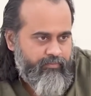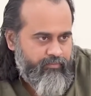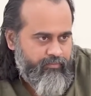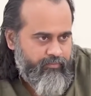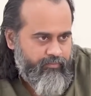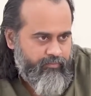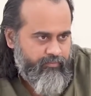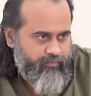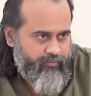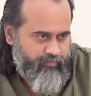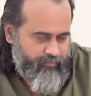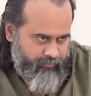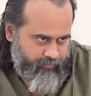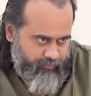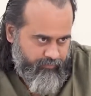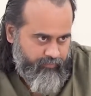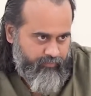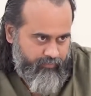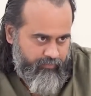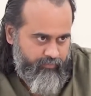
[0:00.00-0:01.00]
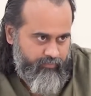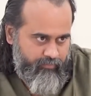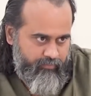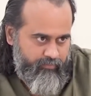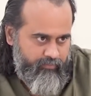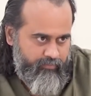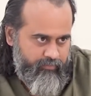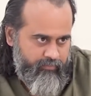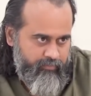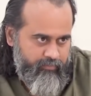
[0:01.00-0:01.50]

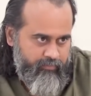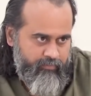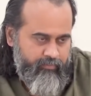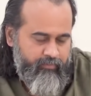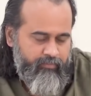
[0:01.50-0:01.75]
No one is speaking in this clip.